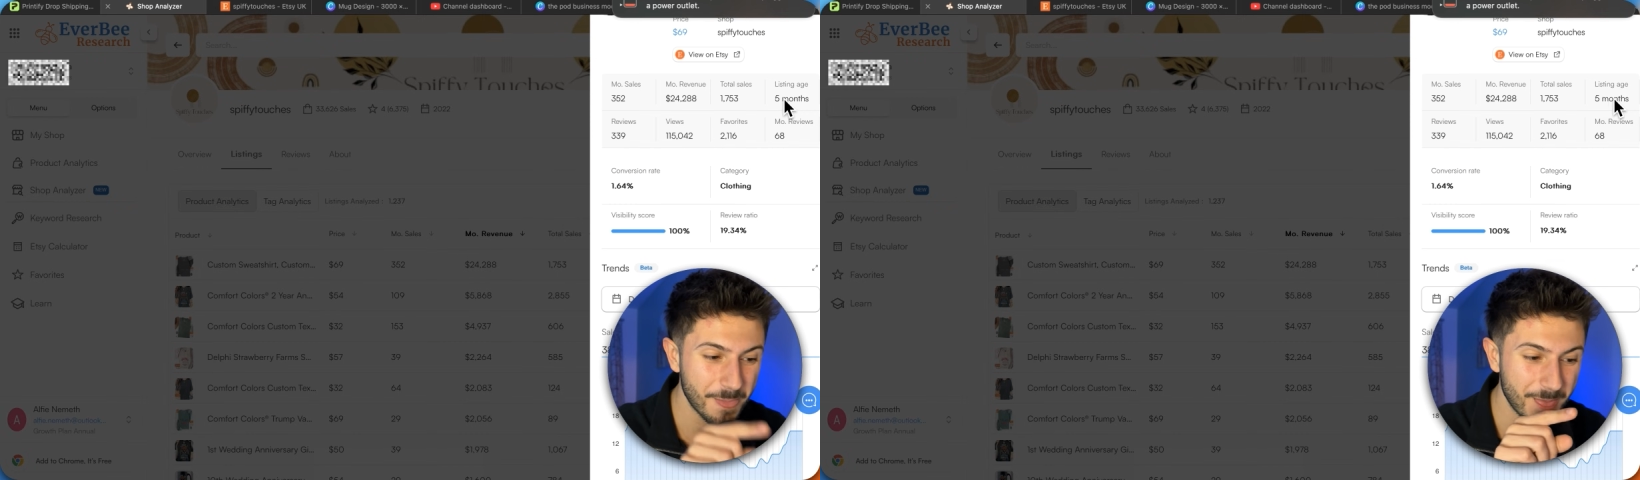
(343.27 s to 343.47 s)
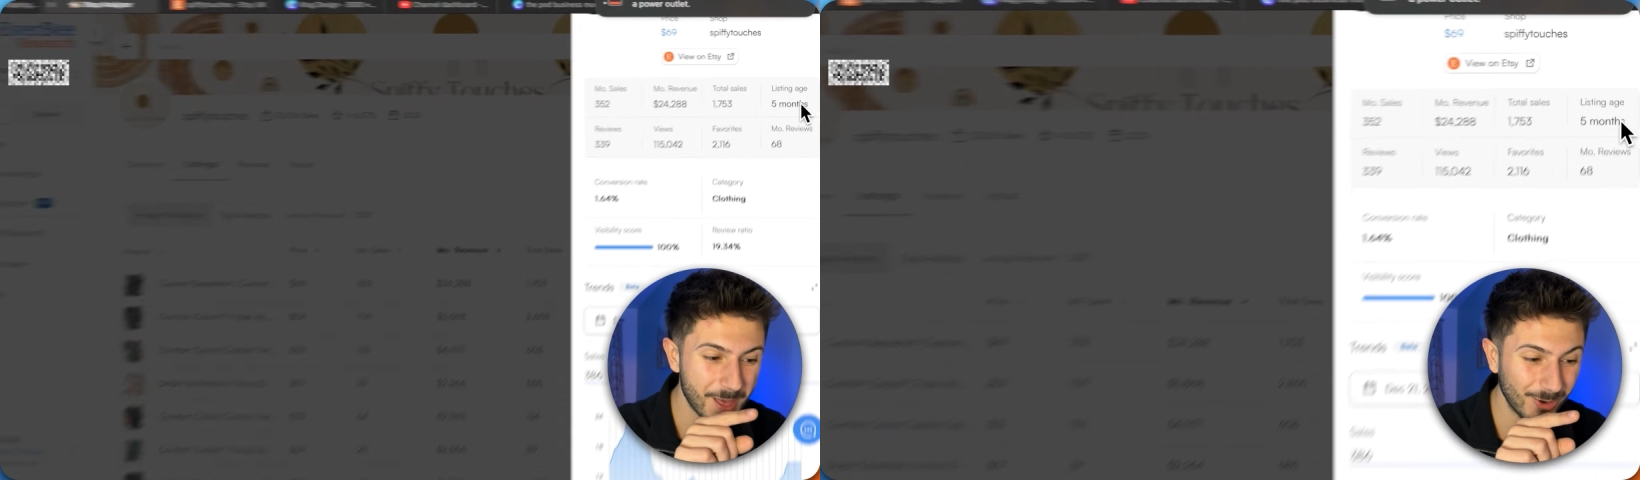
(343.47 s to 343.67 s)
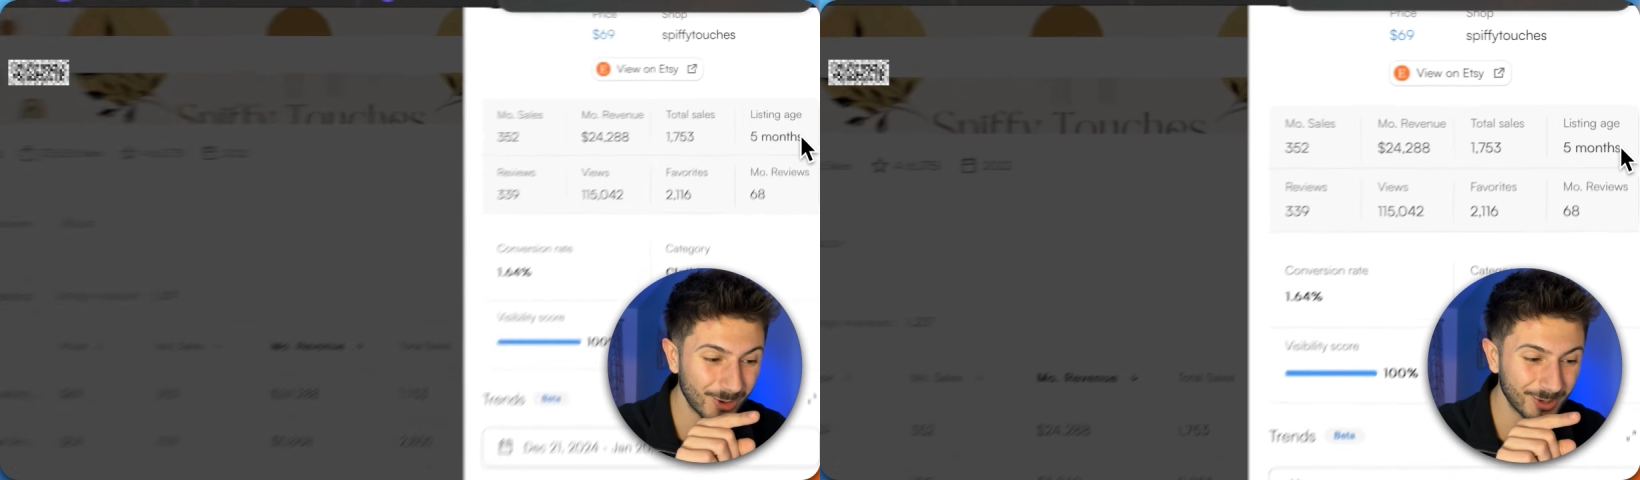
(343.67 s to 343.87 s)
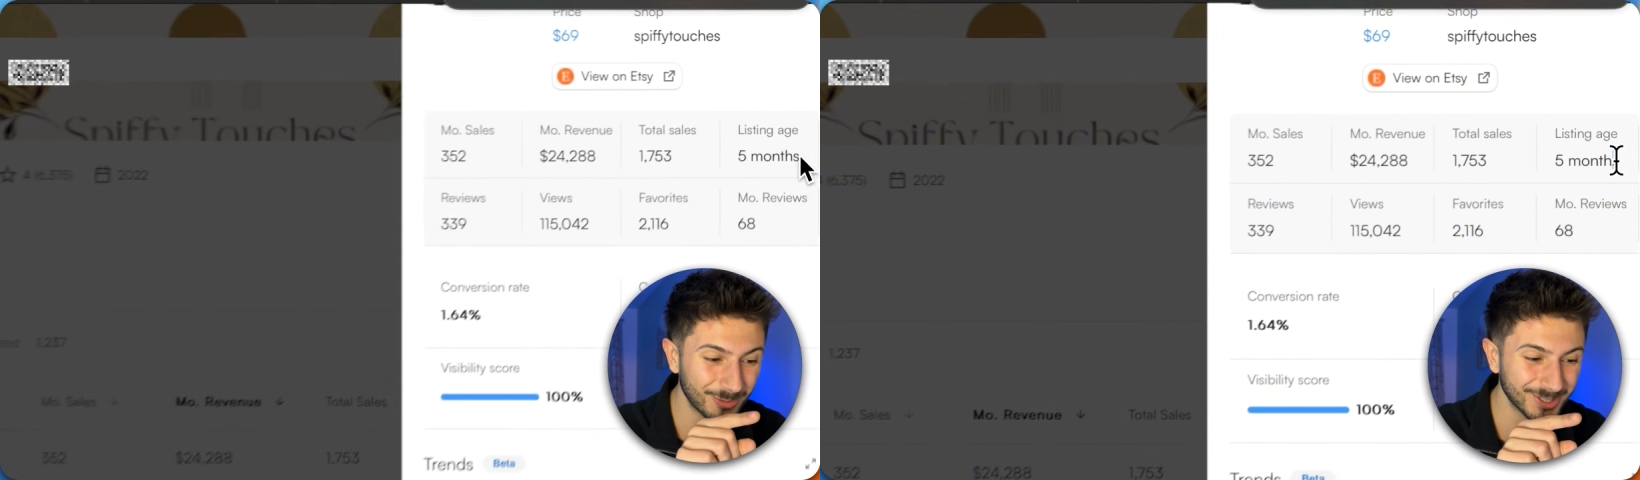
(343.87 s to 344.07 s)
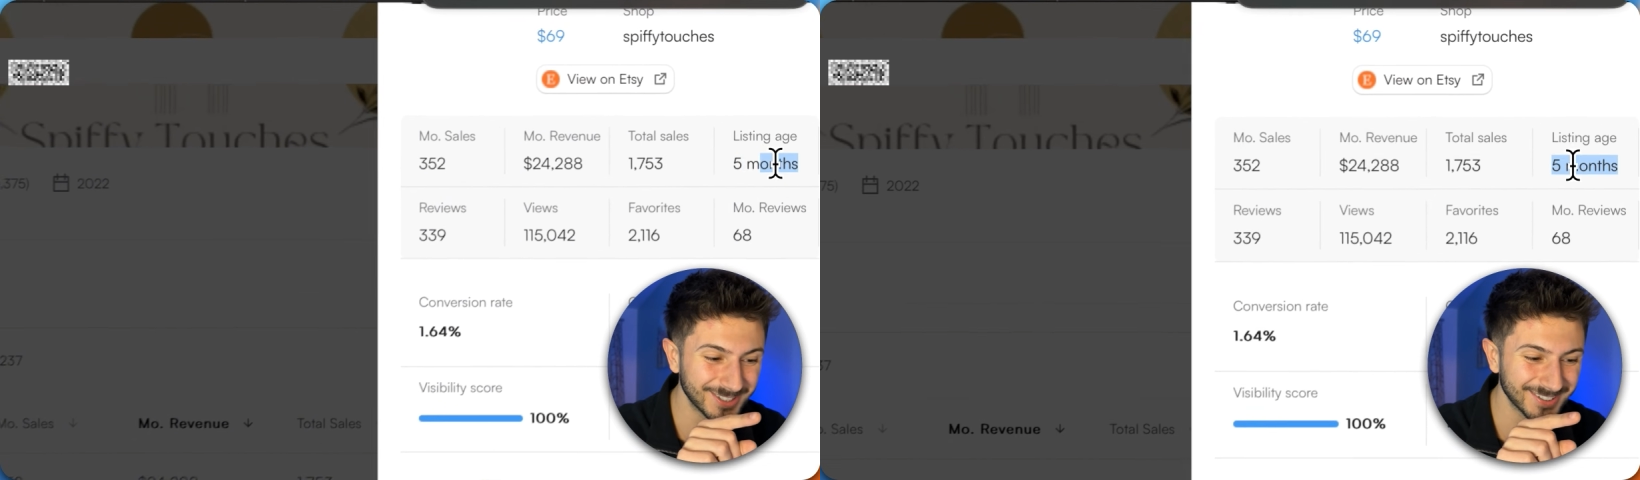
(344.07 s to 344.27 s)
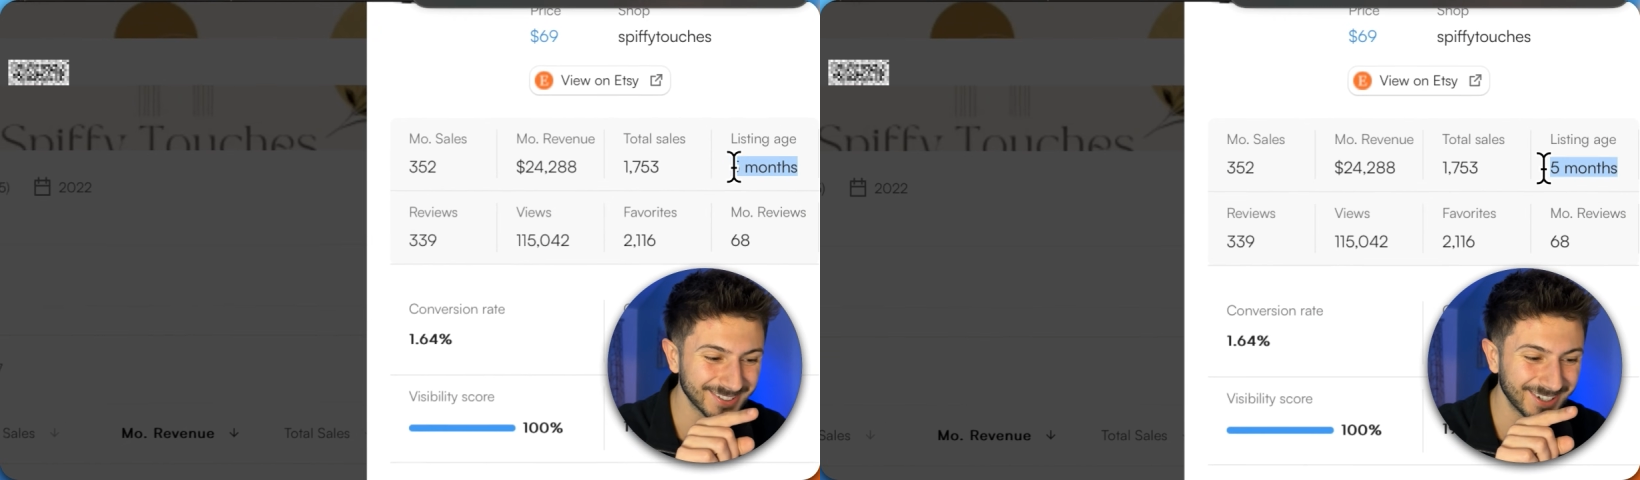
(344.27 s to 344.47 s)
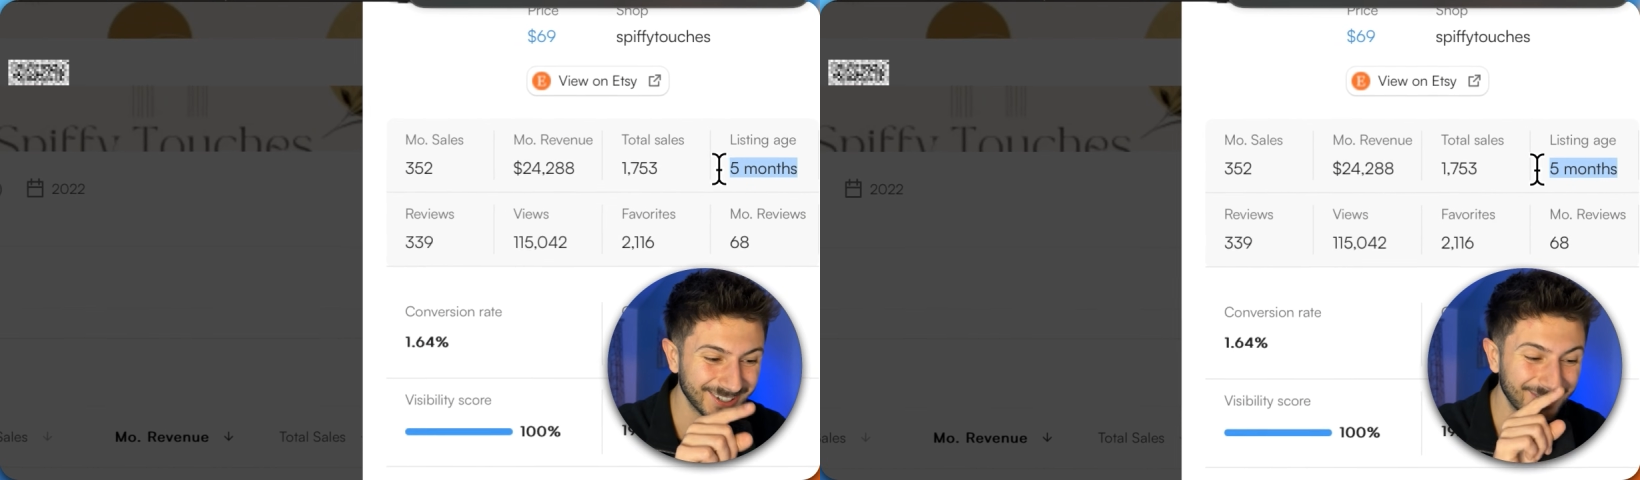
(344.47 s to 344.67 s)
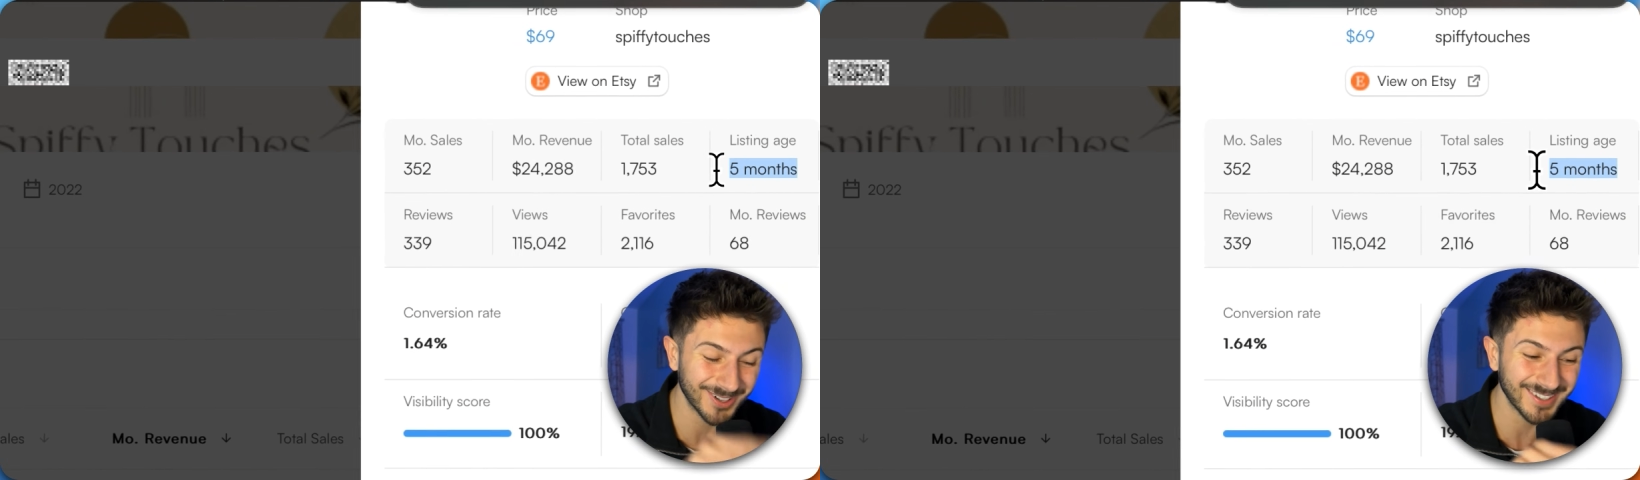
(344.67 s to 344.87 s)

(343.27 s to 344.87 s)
Look at what it